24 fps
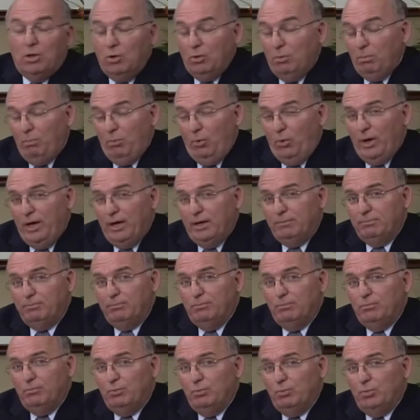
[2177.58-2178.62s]
The little
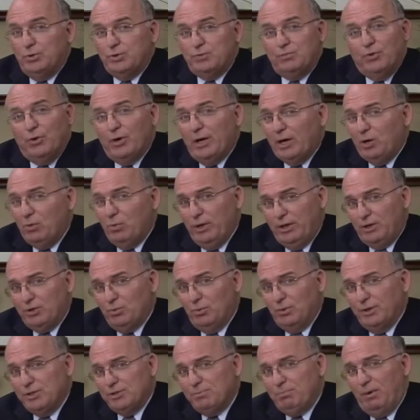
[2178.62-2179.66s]
boy was very
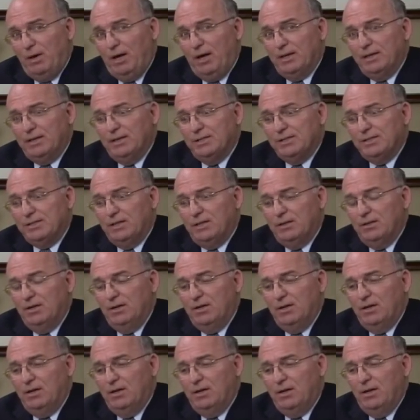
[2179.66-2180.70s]
quick to respond, and he
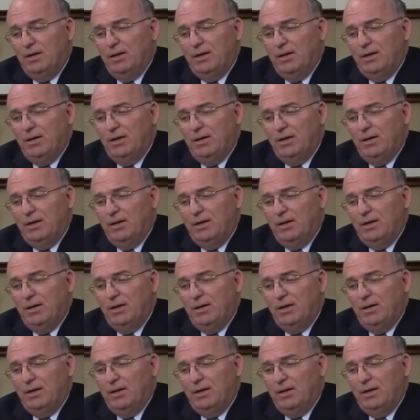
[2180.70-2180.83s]
said,